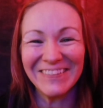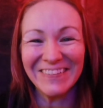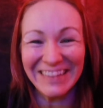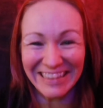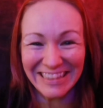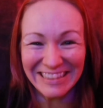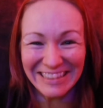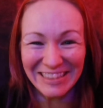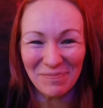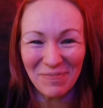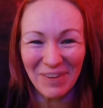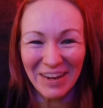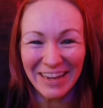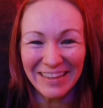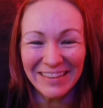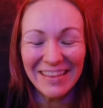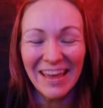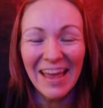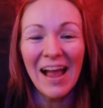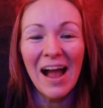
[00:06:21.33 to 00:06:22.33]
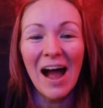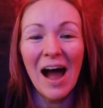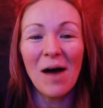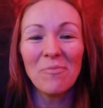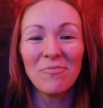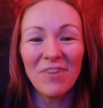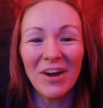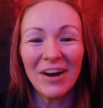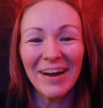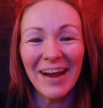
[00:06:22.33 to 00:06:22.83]
Elizabeth.
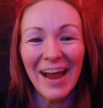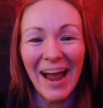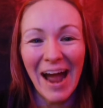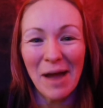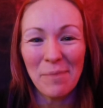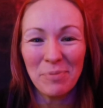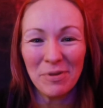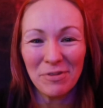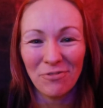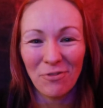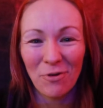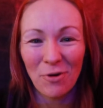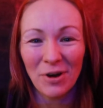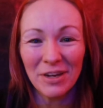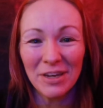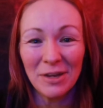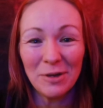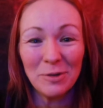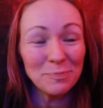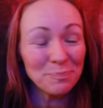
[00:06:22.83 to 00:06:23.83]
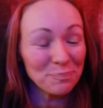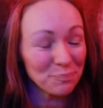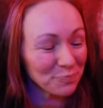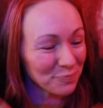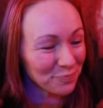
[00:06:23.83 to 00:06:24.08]
I'm very happy for you.